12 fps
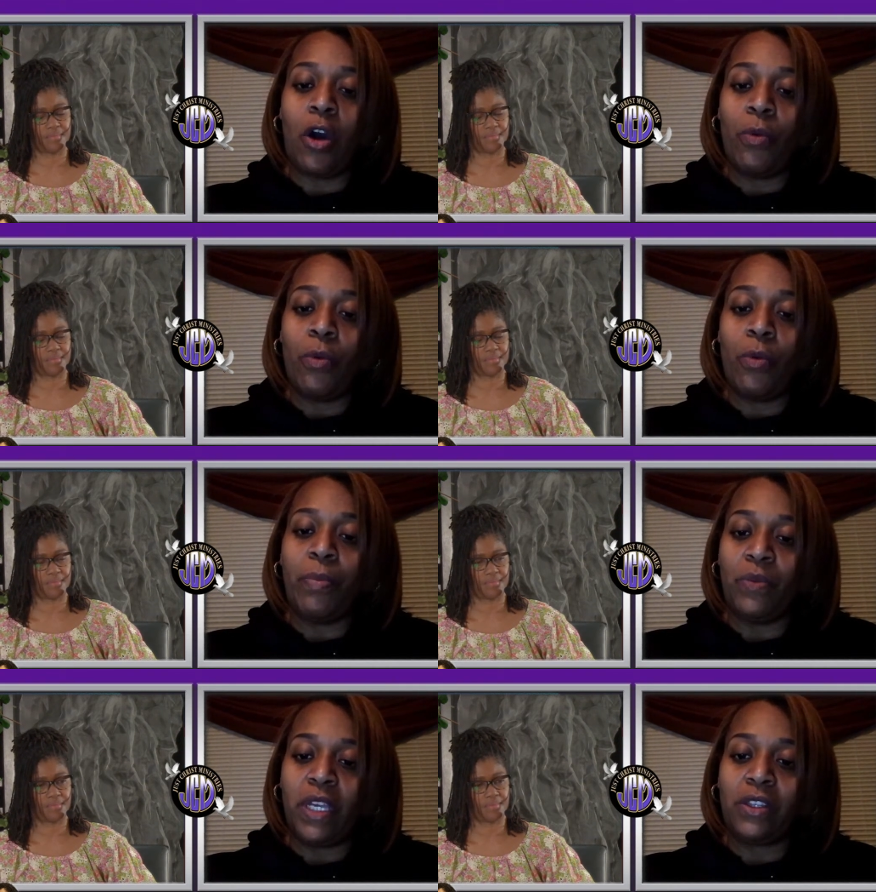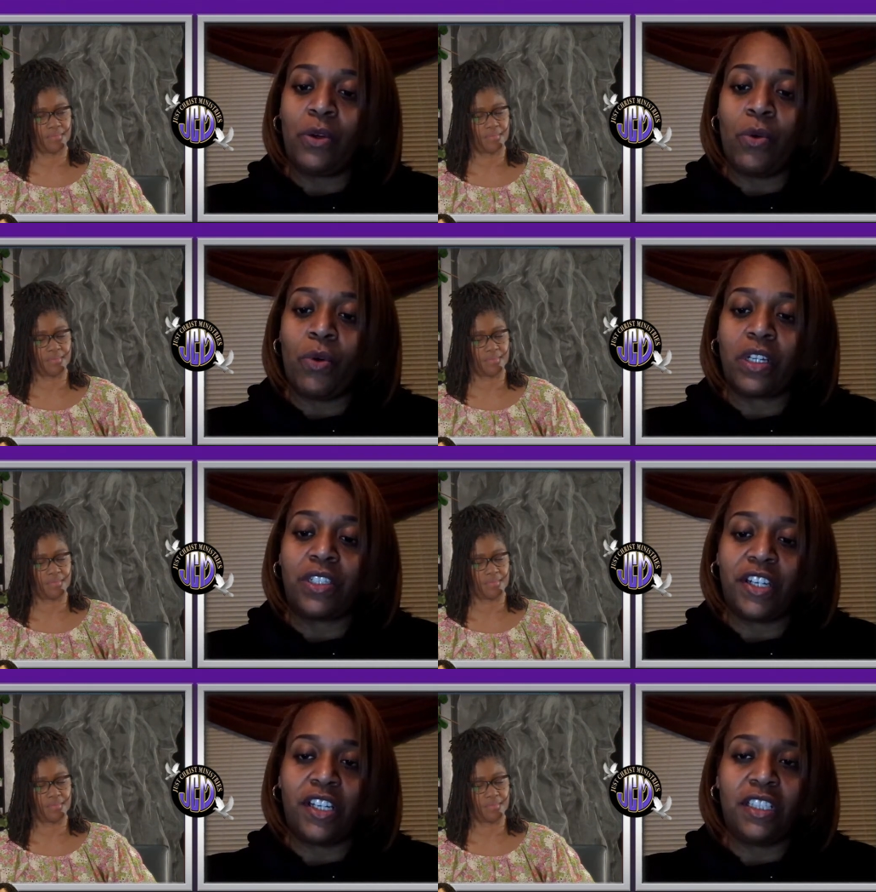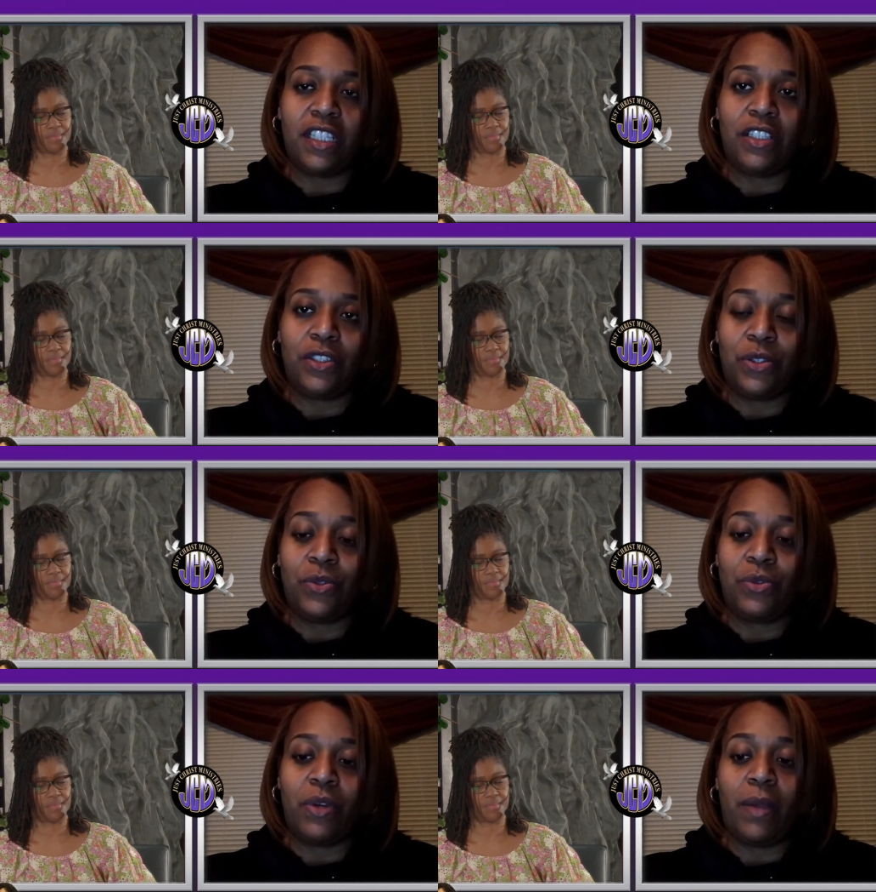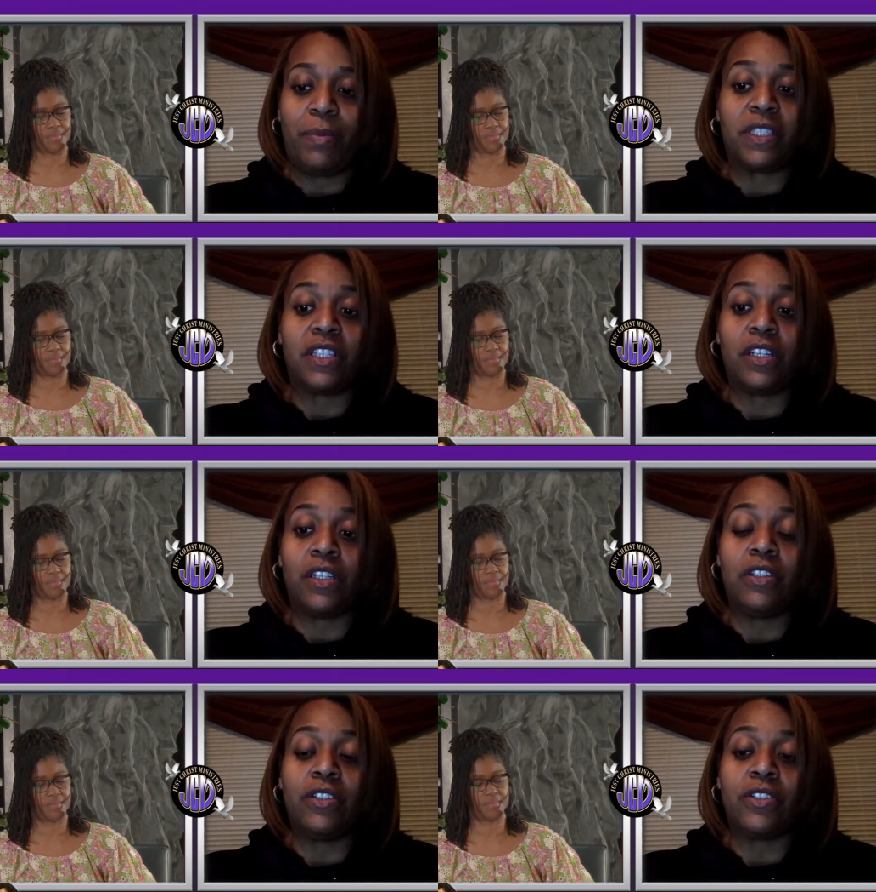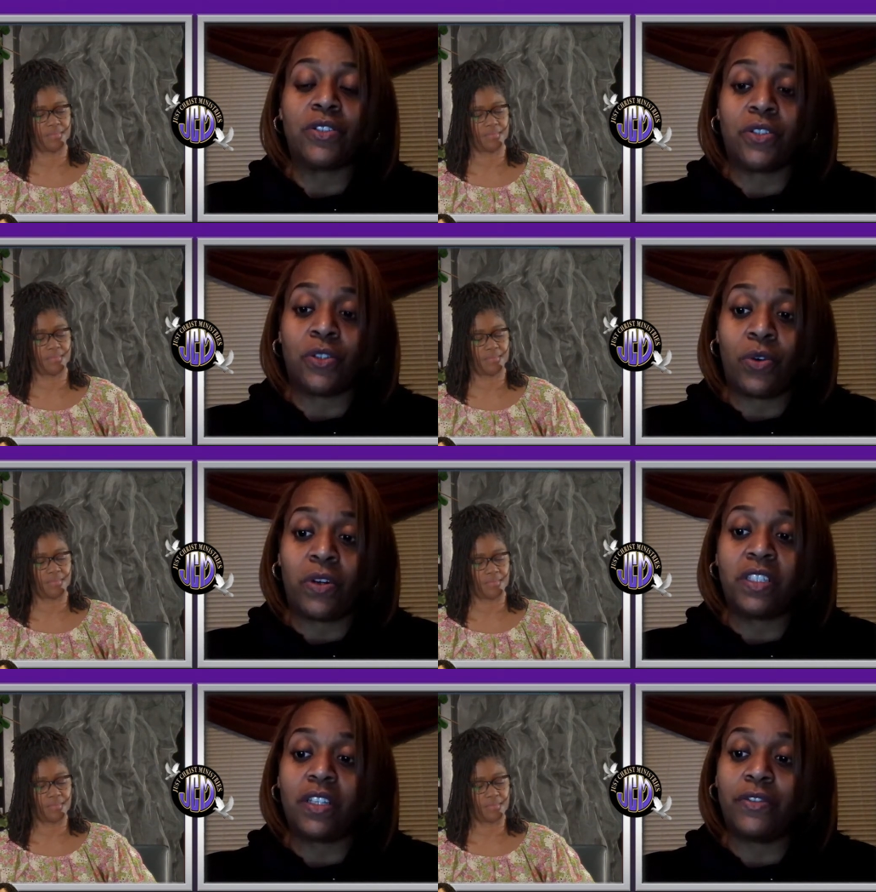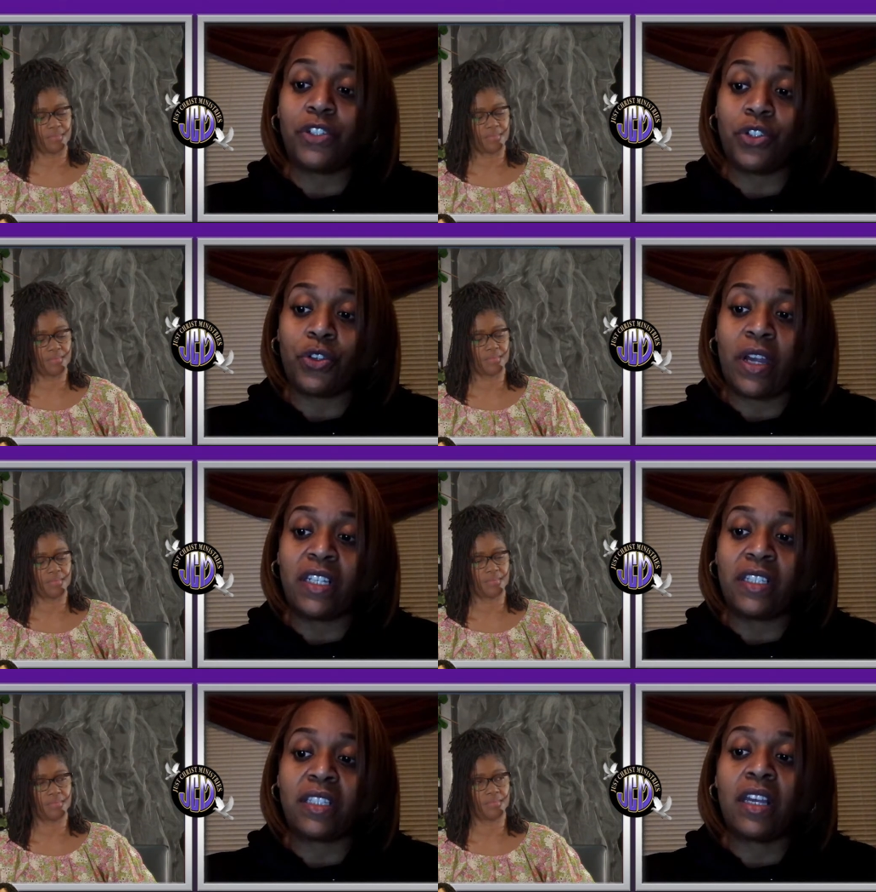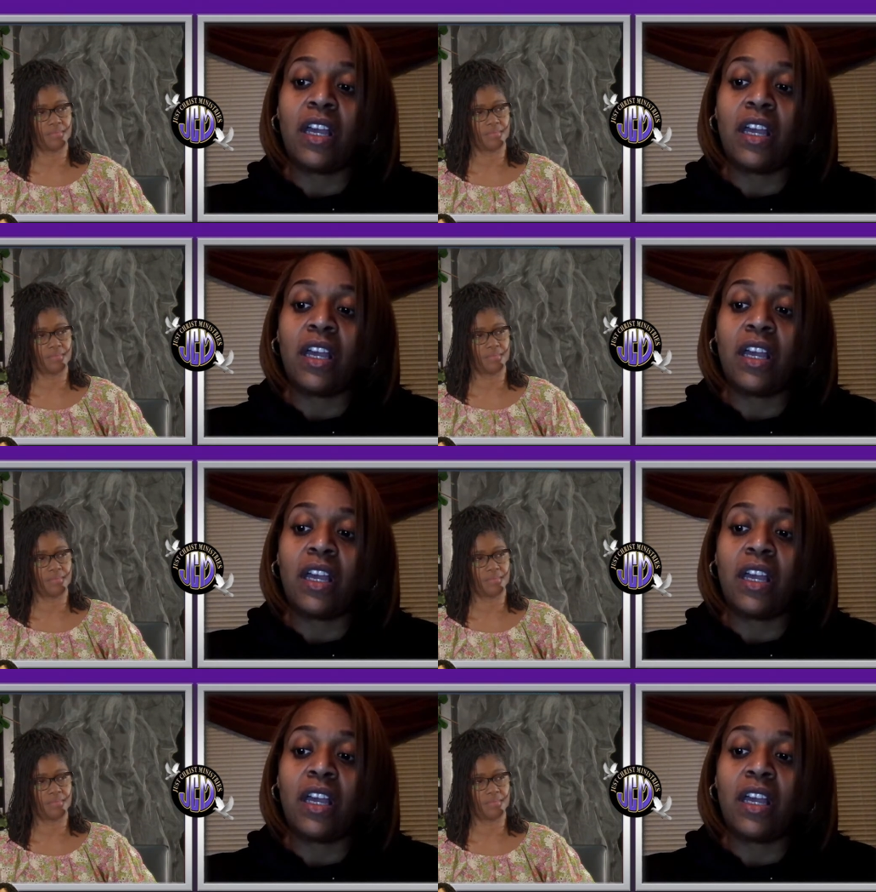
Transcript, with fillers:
Speaker 1: coping with or adjusting to a particular source of stress,